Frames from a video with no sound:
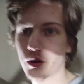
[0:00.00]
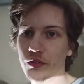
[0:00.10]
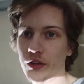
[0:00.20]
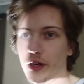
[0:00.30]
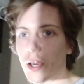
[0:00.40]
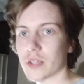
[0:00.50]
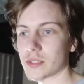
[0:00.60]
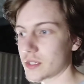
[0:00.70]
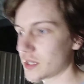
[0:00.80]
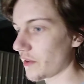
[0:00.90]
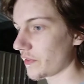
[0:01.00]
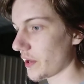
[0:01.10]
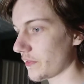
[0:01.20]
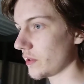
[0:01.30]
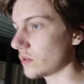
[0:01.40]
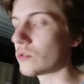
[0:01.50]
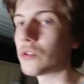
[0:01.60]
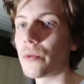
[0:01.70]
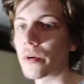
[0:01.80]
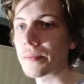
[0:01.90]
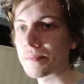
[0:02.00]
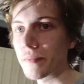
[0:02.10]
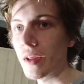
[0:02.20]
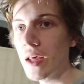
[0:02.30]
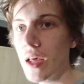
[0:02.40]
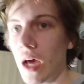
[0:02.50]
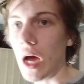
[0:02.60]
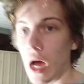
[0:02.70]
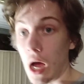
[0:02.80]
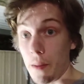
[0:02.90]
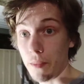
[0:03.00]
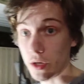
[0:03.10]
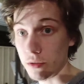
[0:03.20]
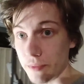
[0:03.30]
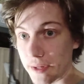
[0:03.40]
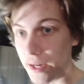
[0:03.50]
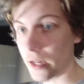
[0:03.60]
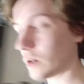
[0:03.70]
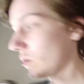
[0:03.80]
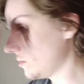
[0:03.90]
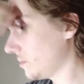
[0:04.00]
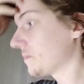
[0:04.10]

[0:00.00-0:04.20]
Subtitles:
over the cars and stuff and have a little talk. I'm Michael Mechanical,